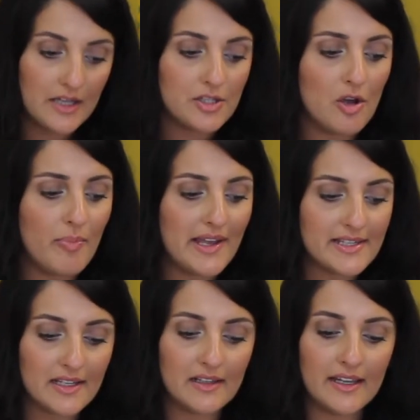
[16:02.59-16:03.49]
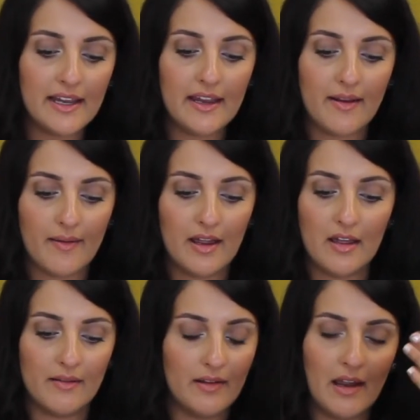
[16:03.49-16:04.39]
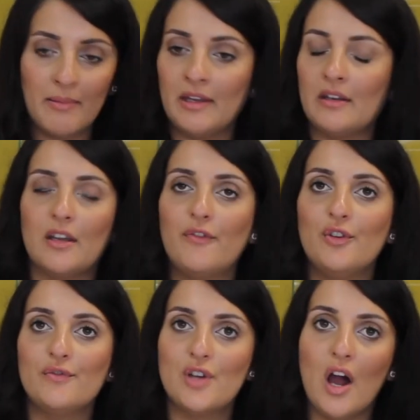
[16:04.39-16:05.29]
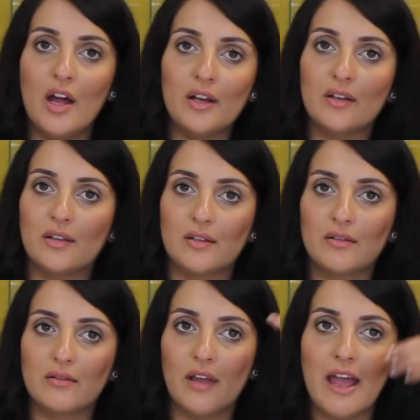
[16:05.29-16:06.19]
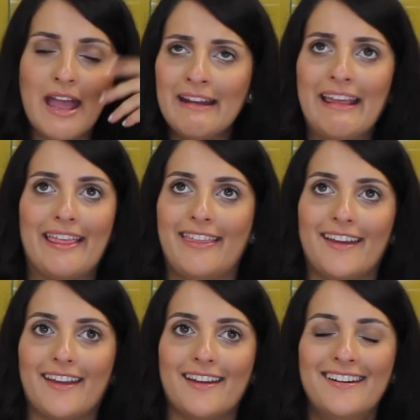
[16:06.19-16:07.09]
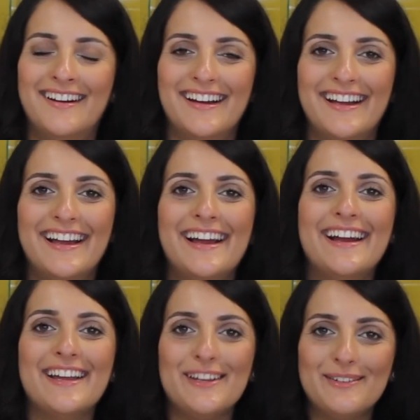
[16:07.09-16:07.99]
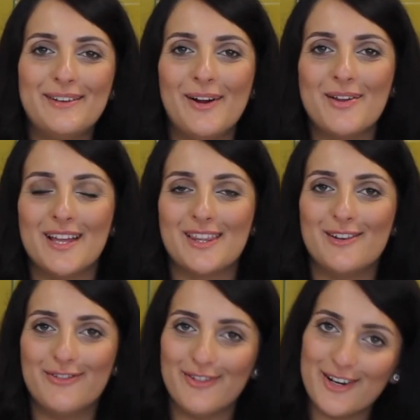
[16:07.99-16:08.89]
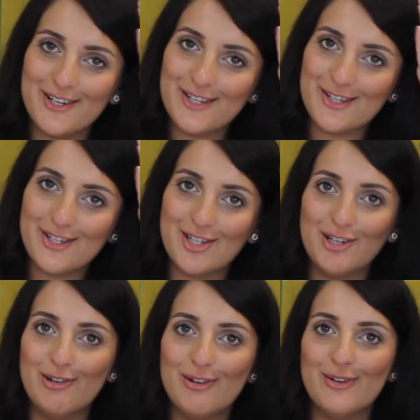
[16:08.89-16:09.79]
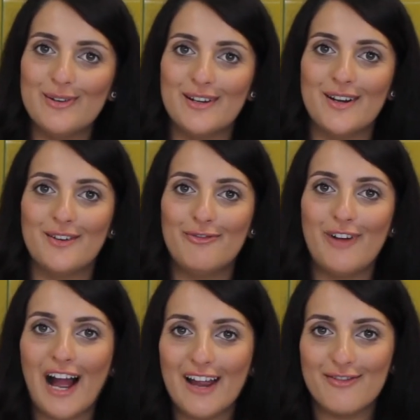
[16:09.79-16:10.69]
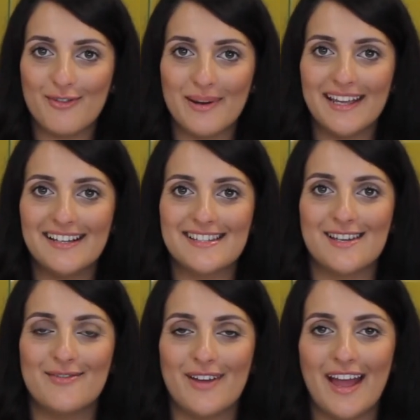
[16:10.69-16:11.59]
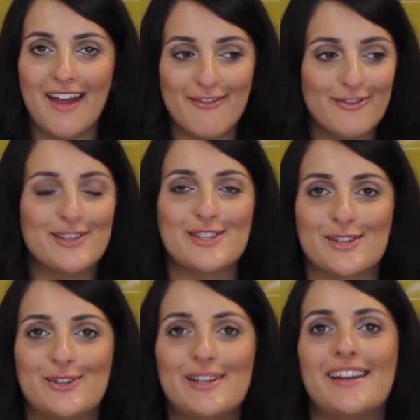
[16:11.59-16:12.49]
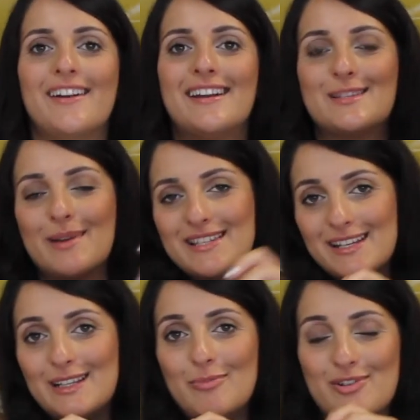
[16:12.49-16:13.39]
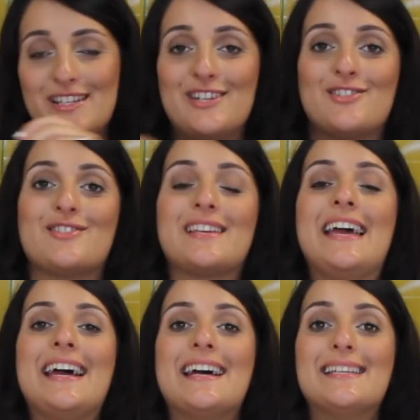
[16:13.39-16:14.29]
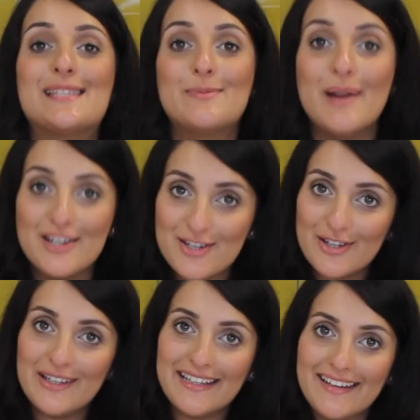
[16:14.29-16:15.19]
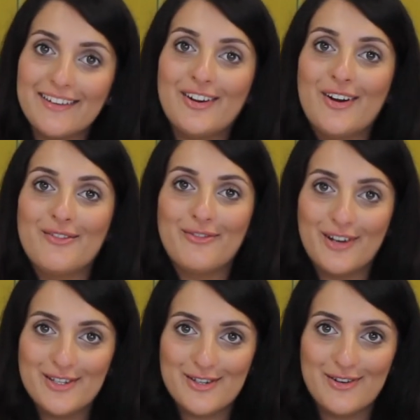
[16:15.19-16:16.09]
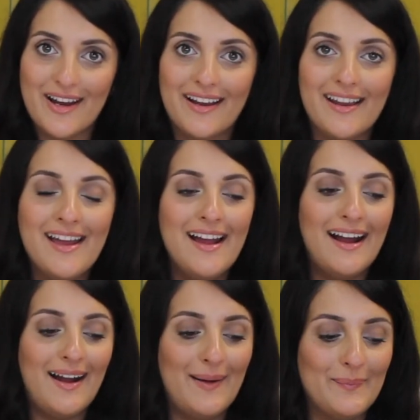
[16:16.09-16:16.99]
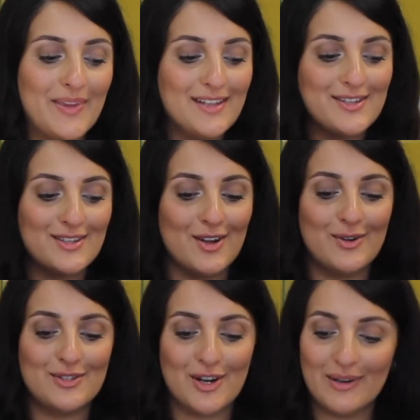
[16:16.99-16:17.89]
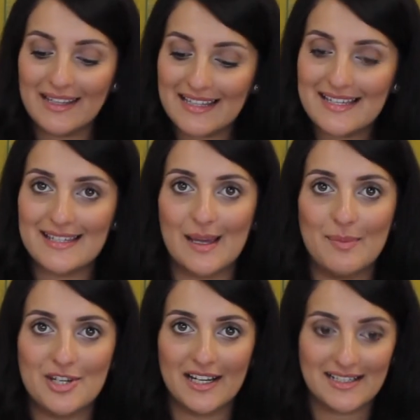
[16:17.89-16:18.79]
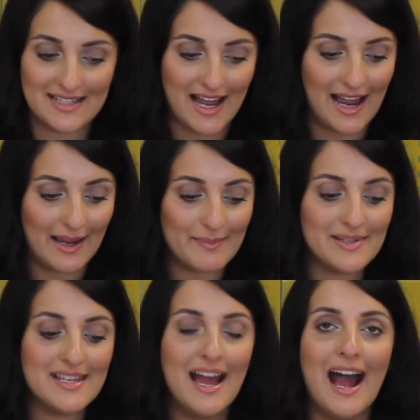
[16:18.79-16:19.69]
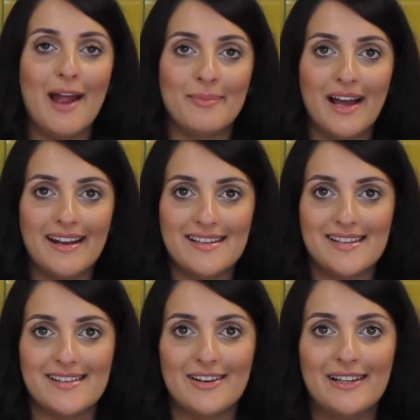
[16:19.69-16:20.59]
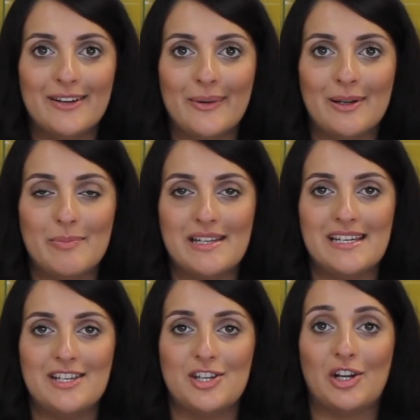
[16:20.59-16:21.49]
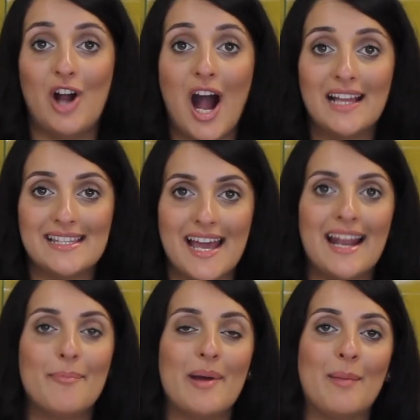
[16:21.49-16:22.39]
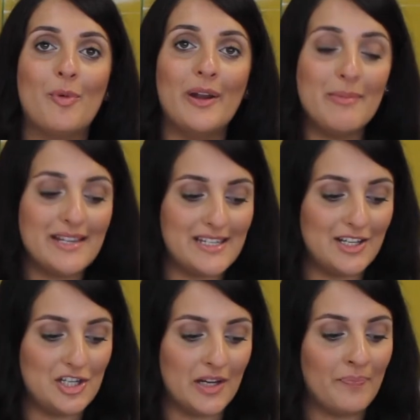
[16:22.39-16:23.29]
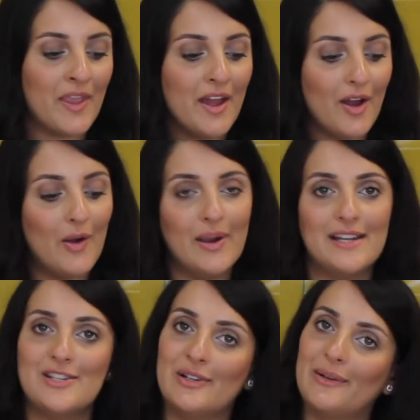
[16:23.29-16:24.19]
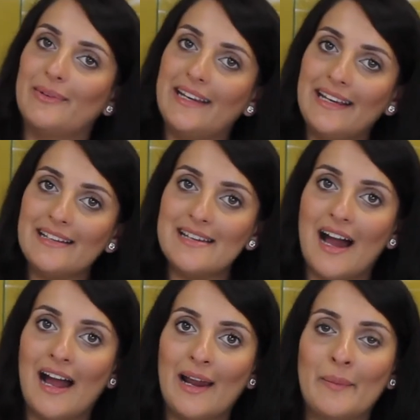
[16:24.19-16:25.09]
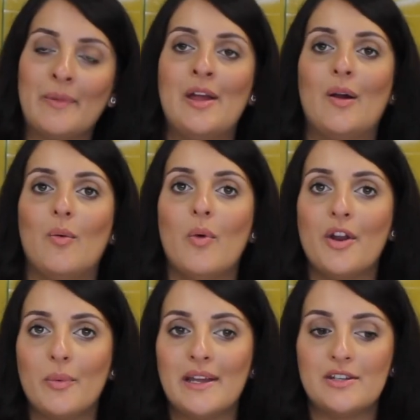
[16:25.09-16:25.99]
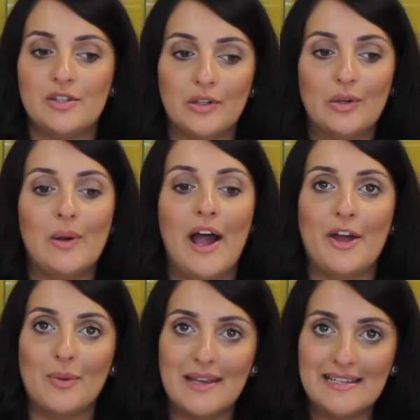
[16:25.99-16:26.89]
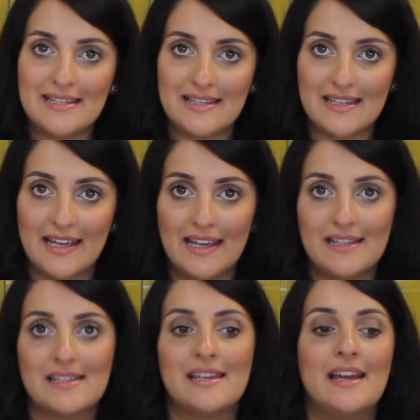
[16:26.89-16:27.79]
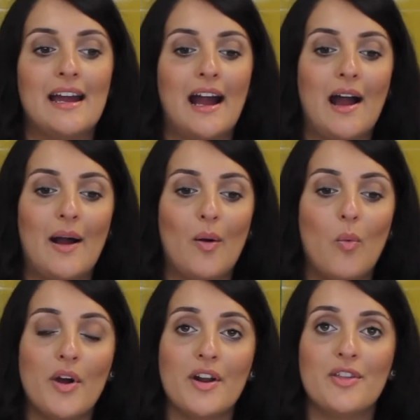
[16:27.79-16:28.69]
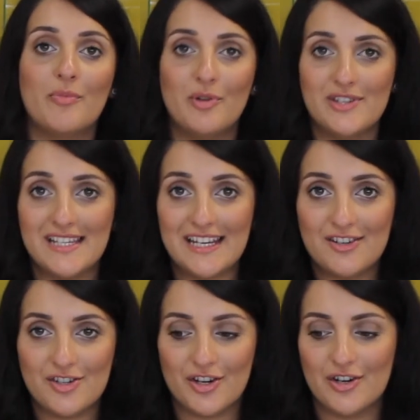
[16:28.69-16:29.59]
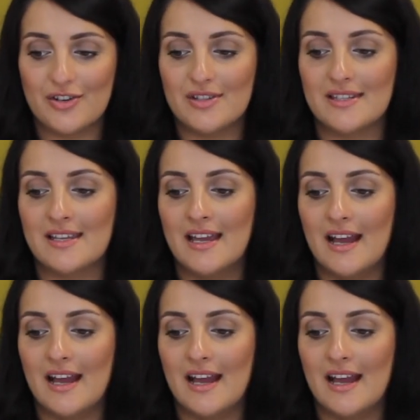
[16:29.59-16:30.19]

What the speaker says: So basically, I mean, if you've taught anything, you know that the first 2 to 5 weeks of every school year is basically procedures, especially kindergarten, first grade. And so during these subject times, I'm not necessarily going to be teaching content, but I'm going to be teaching, okay, during reading time, what do we do? How do we sit? What are the procedures?